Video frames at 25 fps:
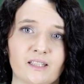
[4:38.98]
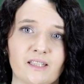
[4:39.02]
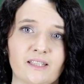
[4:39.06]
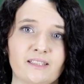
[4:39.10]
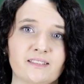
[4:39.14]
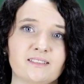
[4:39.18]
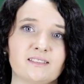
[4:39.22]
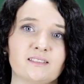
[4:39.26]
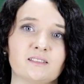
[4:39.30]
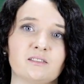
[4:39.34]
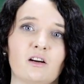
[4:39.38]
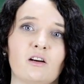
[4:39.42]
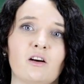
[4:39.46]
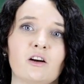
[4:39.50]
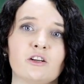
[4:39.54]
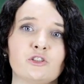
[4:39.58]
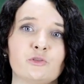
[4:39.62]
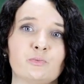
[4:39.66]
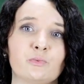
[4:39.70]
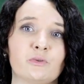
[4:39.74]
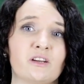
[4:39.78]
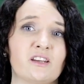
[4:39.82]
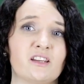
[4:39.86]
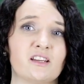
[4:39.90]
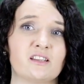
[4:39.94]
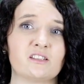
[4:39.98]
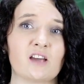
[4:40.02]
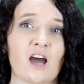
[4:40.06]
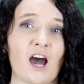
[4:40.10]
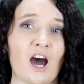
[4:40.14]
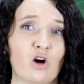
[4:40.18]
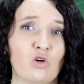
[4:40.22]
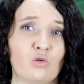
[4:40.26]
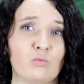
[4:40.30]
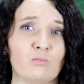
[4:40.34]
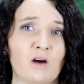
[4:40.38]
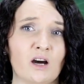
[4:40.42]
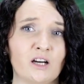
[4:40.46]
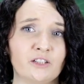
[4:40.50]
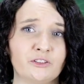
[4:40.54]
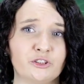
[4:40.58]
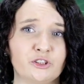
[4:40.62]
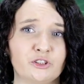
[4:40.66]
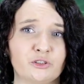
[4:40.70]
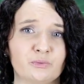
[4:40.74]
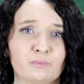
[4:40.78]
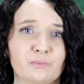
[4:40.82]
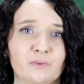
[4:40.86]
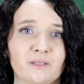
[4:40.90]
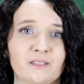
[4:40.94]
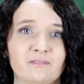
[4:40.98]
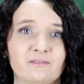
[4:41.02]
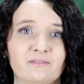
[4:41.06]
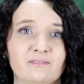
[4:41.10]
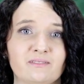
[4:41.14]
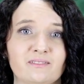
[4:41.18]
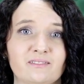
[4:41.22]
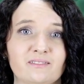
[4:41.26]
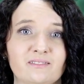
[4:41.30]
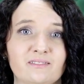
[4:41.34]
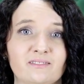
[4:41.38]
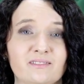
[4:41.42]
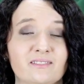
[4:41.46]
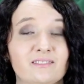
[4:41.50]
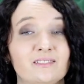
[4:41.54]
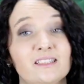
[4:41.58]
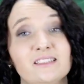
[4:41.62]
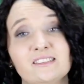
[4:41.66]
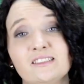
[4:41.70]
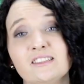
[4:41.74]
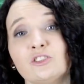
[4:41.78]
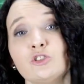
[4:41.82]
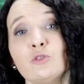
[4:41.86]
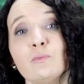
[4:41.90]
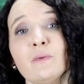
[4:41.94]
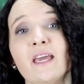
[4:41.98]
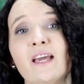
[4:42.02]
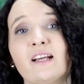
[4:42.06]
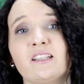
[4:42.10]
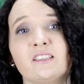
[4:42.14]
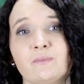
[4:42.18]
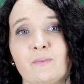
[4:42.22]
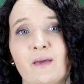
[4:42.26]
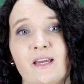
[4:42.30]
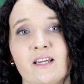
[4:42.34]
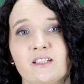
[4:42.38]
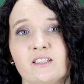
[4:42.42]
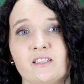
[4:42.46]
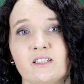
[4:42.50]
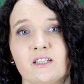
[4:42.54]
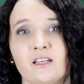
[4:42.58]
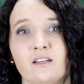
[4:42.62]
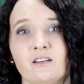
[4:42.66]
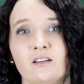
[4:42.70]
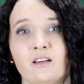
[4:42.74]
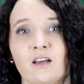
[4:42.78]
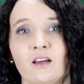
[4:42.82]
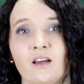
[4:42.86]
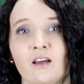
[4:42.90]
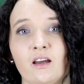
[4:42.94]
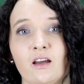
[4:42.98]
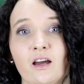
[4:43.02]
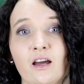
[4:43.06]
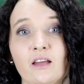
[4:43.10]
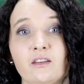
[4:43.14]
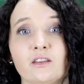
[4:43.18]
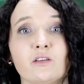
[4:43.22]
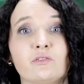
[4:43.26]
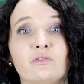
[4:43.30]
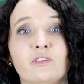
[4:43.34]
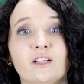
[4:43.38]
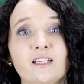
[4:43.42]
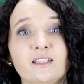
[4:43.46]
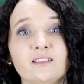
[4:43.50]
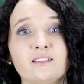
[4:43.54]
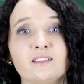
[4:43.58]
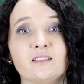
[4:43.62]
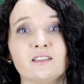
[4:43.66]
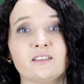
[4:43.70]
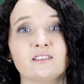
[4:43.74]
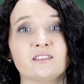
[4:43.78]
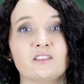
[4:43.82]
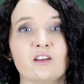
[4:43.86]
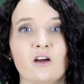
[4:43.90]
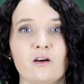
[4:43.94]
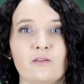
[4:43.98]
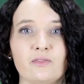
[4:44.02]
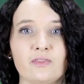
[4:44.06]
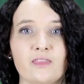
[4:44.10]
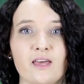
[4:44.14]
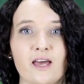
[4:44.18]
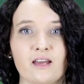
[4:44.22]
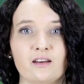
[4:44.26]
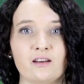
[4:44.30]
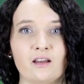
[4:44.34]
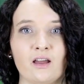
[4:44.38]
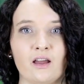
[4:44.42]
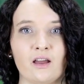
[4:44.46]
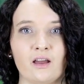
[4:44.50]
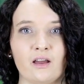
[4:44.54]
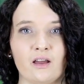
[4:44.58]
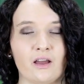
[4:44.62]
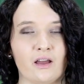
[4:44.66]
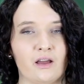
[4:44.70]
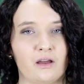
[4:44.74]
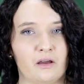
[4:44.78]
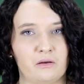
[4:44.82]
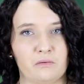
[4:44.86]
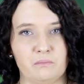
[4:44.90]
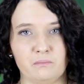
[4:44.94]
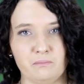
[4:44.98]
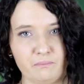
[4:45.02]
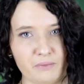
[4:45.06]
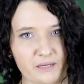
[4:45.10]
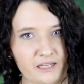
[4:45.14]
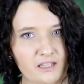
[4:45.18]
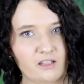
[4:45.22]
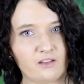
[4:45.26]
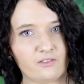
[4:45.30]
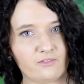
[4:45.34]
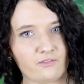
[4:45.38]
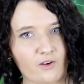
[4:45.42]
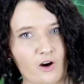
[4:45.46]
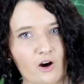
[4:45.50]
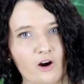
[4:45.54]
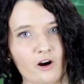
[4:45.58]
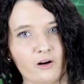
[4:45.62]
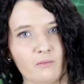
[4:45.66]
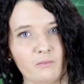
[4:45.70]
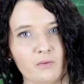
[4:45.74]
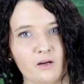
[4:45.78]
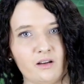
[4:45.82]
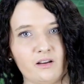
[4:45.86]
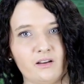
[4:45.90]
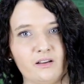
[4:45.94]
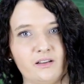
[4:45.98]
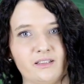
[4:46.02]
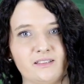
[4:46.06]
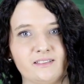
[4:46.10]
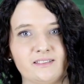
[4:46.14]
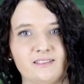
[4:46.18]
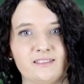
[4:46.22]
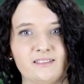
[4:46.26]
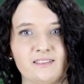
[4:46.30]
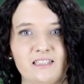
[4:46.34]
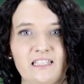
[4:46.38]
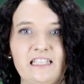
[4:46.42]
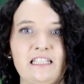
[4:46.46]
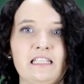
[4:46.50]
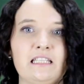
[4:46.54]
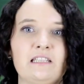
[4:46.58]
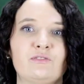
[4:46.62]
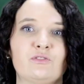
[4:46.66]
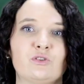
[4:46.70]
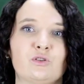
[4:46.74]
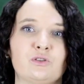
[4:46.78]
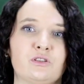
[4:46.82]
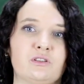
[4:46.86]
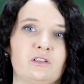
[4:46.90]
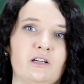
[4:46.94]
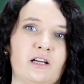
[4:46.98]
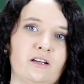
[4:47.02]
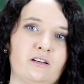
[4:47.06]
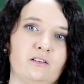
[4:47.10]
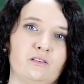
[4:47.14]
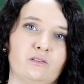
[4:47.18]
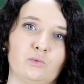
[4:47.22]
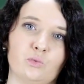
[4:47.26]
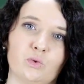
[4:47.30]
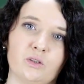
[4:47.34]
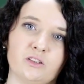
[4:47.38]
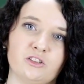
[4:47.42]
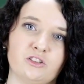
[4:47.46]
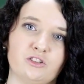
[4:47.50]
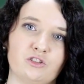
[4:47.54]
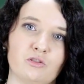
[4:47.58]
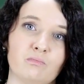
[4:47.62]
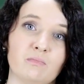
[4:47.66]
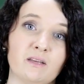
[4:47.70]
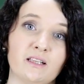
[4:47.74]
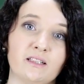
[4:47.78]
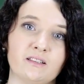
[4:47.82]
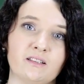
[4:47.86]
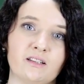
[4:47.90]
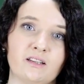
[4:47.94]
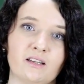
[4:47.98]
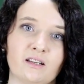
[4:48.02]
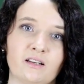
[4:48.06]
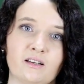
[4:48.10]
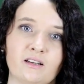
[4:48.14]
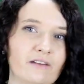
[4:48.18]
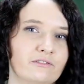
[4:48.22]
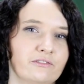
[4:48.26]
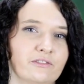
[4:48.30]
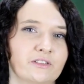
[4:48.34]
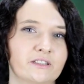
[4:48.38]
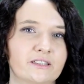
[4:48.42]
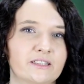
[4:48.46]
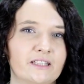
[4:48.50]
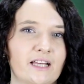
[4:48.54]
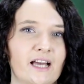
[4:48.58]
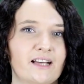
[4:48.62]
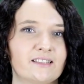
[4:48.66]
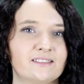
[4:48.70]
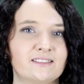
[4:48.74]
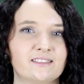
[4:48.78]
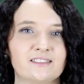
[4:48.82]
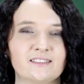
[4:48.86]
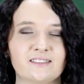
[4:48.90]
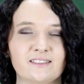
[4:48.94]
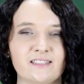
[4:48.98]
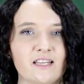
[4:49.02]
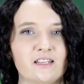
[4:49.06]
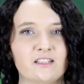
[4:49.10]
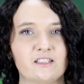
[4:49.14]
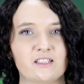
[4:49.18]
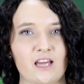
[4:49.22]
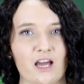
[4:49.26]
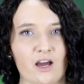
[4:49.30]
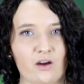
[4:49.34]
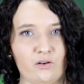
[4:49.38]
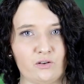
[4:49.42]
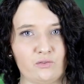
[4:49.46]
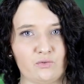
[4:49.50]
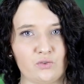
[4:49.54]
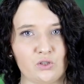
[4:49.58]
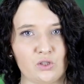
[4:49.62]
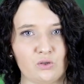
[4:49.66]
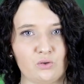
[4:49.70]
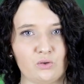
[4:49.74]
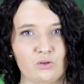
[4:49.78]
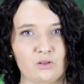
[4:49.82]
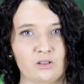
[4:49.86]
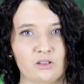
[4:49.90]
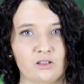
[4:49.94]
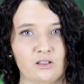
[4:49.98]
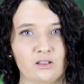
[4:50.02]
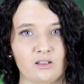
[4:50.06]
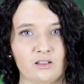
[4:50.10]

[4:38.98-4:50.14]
It's hard to predict how much, but this is to be expected. And the reason is not that big pharma is evil and wants to milk every last cent out of you.